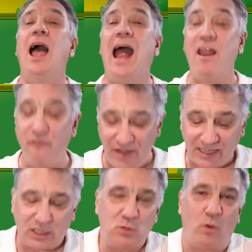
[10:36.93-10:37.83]
And
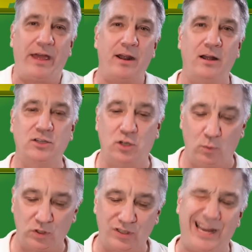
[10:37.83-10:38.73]
this is what that article
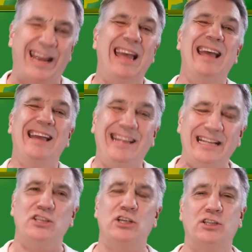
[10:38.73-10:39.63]
was saying.
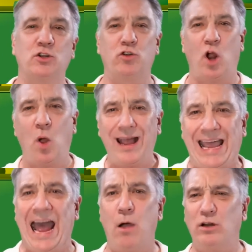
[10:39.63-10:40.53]
Is Justin Trudeau
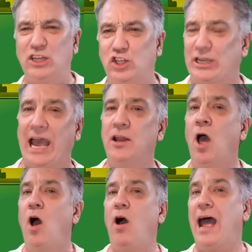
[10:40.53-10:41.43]
cowardly scared,
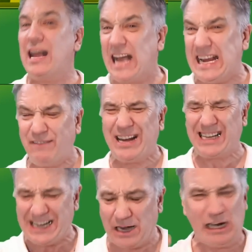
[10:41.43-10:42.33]
even as a
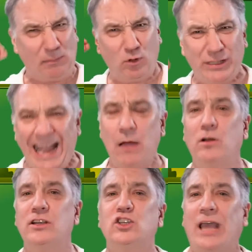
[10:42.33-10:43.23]
neoliberal,
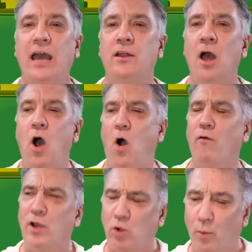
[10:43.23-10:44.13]
cowardly scared of
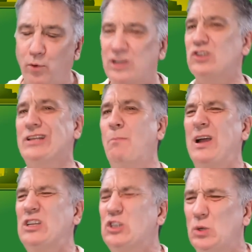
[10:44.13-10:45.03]
corporations that
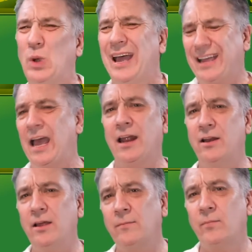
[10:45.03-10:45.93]
might sue
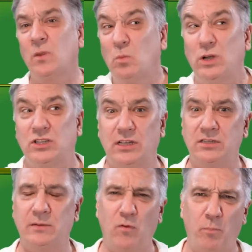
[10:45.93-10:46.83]
Canada, which doesn't
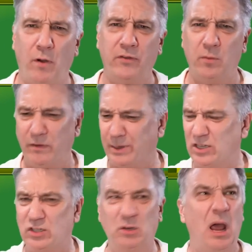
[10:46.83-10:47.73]
seem to have bothered him? We've been
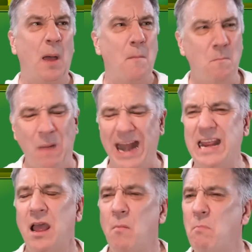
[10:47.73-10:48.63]
sued
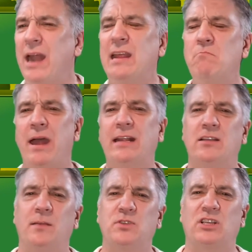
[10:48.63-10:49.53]
many, many, many
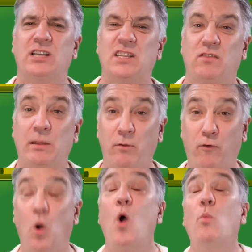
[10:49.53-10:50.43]
times successfully
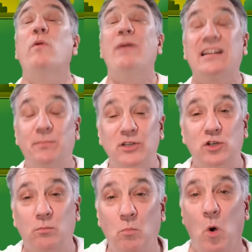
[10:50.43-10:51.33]
before. We've actually been
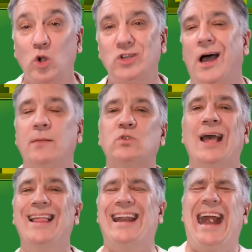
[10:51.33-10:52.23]
sued more times
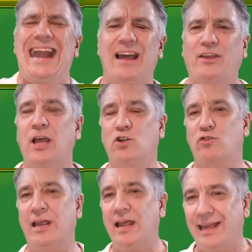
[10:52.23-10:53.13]
than any other
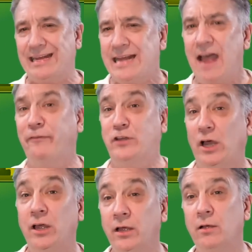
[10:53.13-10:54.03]
country in
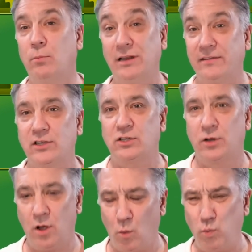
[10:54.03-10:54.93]
NAFTA, believe this or
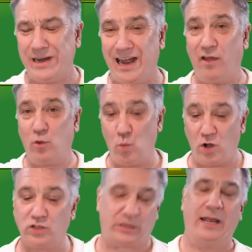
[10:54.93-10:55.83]
not. We are the
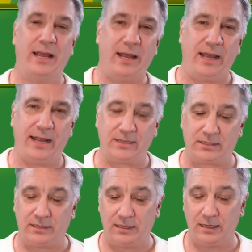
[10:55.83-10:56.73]
worst
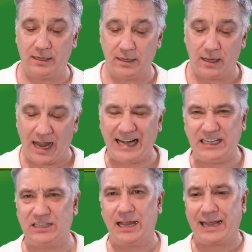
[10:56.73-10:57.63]
hit. And
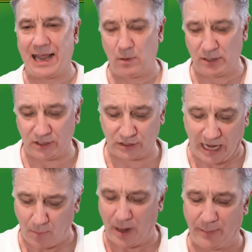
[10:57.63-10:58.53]
he's cowardly
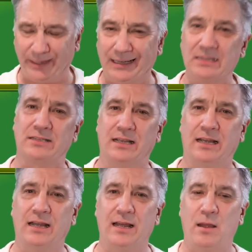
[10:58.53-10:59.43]
scared. Maybe he is,
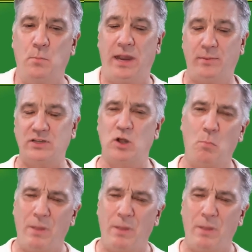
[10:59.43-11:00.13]
maybe he's not.